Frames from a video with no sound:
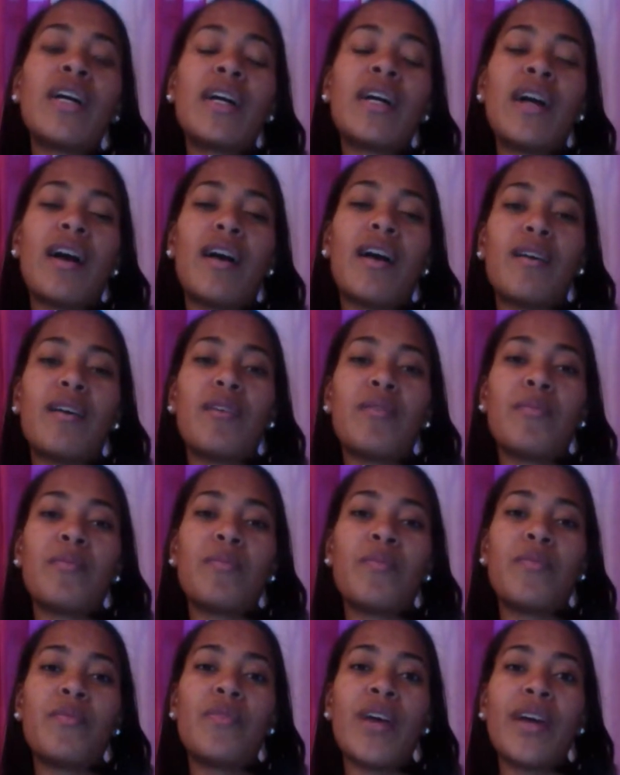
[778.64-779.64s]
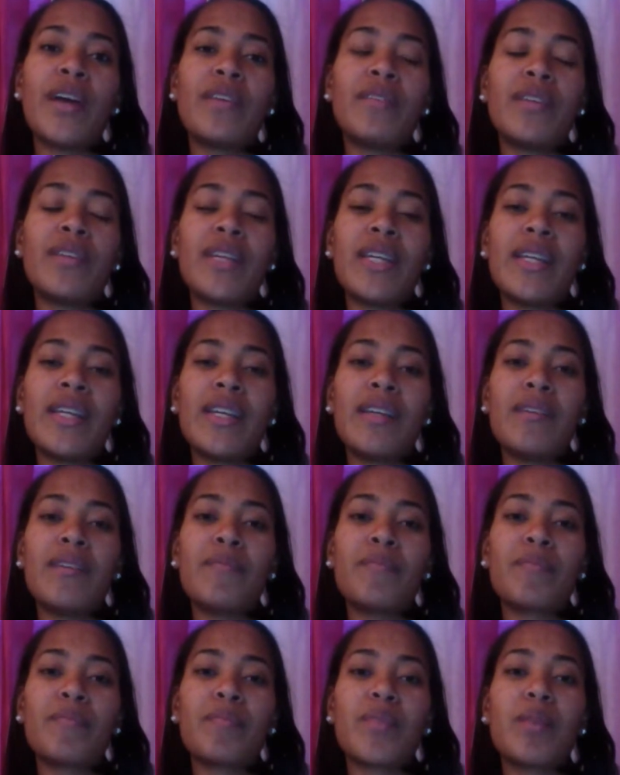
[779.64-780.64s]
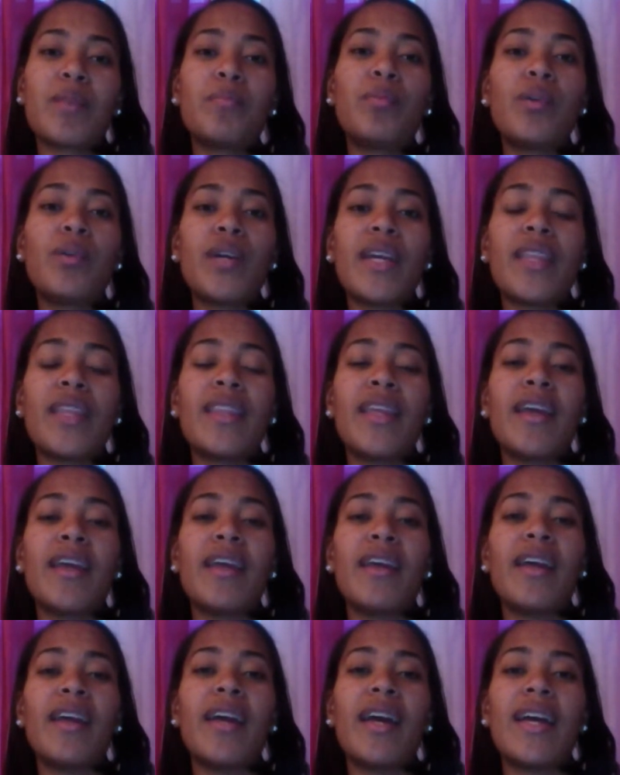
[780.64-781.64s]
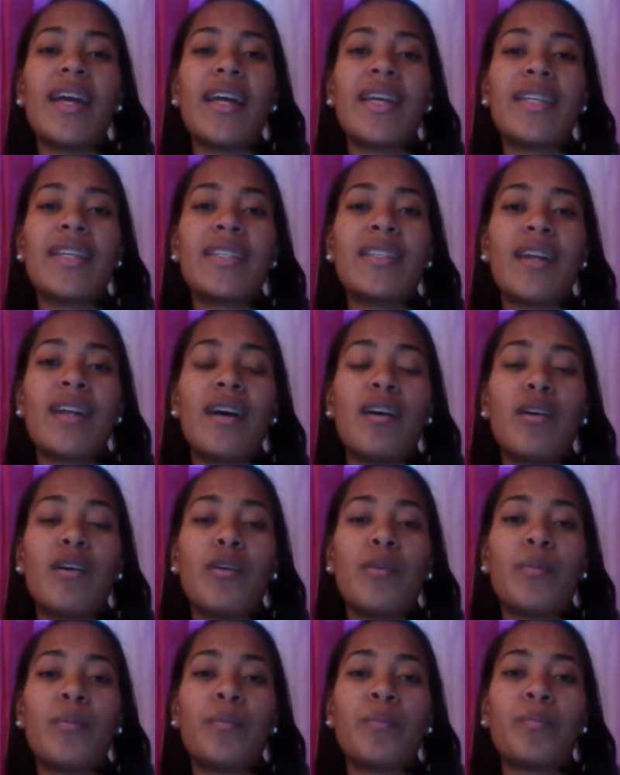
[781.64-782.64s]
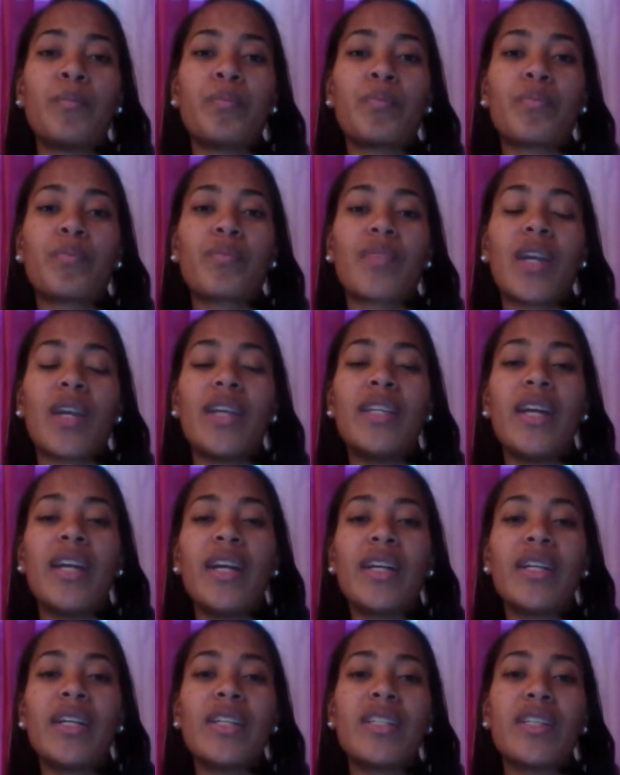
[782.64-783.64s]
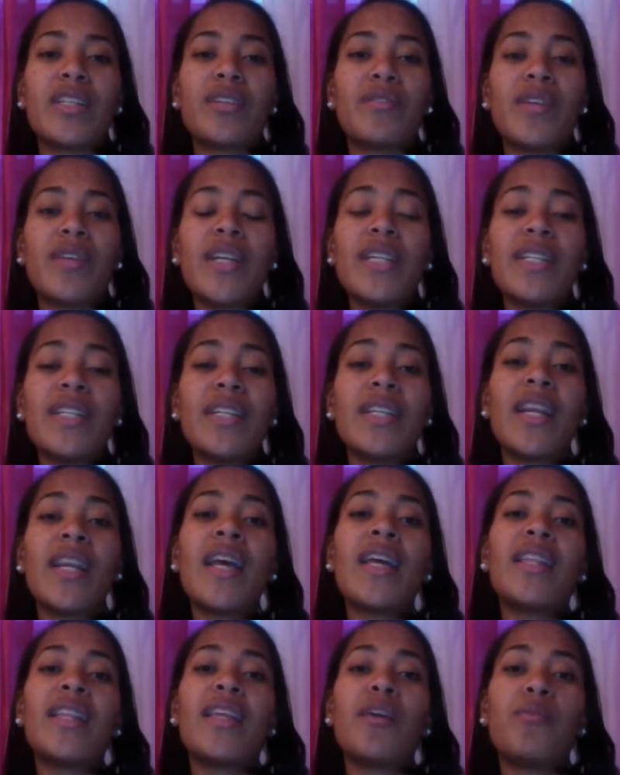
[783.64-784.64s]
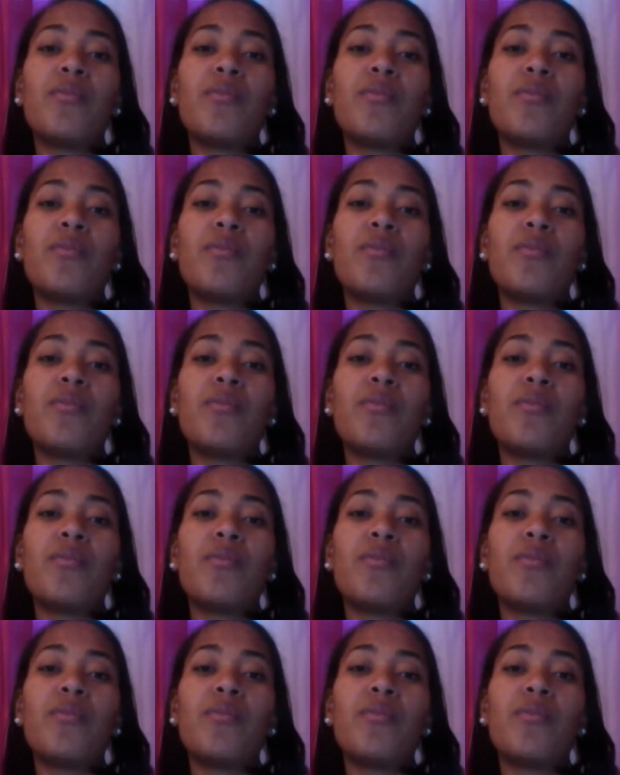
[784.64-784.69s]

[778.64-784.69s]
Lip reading: very important that as a younger generation, that